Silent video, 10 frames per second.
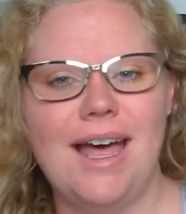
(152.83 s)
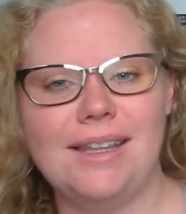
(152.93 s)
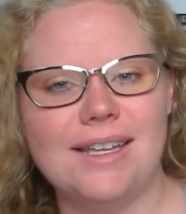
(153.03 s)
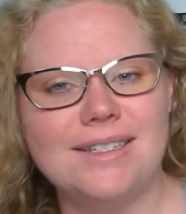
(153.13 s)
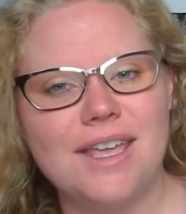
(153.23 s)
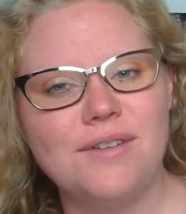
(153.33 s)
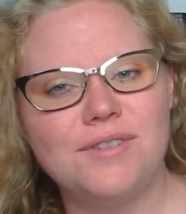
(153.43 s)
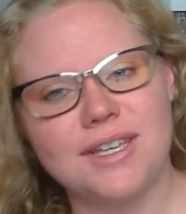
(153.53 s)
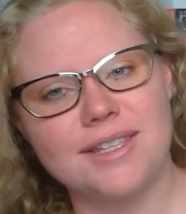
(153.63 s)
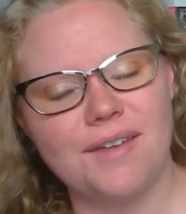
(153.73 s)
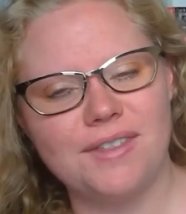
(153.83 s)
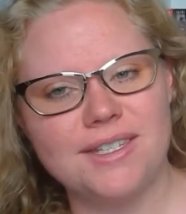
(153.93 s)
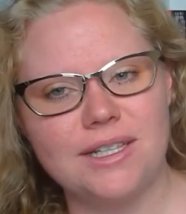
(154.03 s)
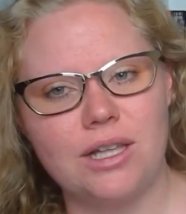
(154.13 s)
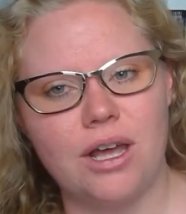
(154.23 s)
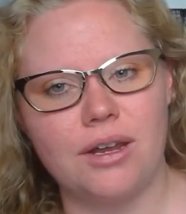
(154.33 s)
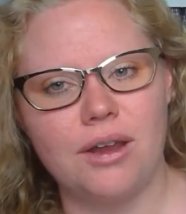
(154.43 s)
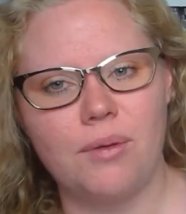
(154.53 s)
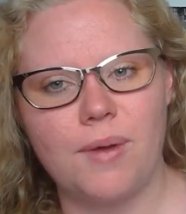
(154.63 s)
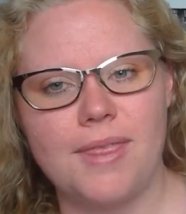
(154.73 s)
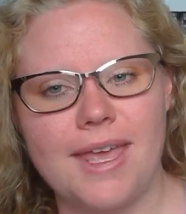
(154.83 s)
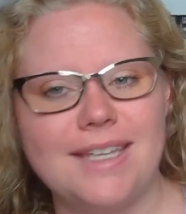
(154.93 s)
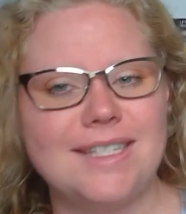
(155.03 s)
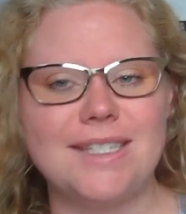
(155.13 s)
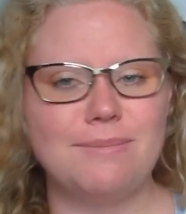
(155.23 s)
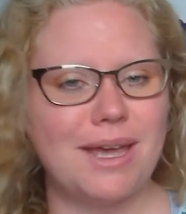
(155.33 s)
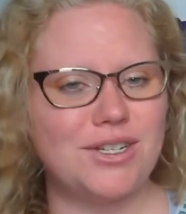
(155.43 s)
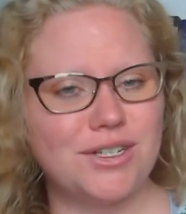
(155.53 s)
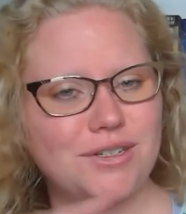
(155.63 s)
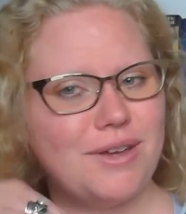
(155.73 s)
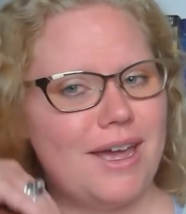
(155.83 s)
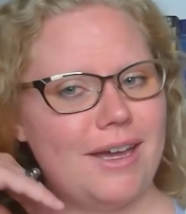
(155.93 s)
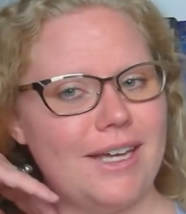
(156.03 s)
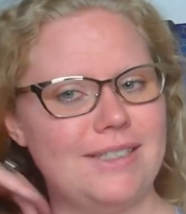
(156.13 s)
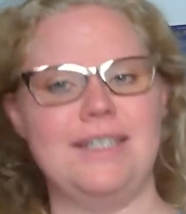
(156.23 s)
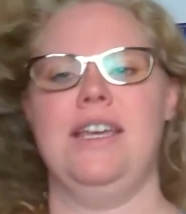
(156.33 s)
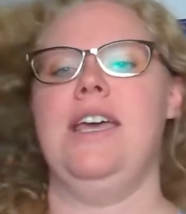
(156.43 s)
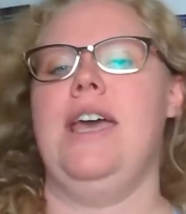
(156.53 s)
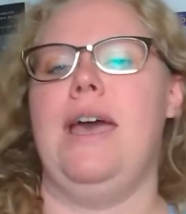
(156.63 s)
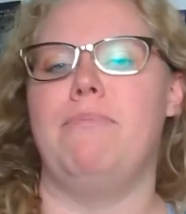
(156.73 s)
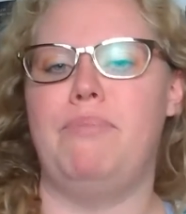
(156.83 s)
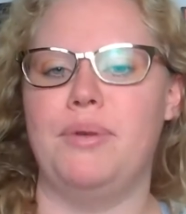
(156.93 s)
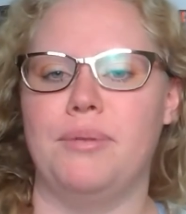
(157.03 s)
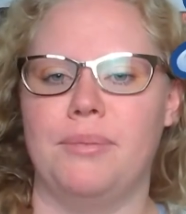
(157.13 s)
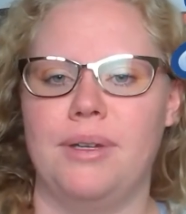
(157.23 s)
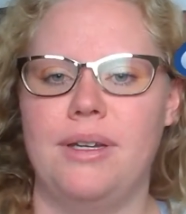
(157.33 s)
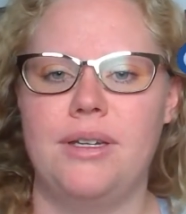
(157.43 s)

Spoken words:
Let's say you've just left the salon with a smashing new haircut and boom,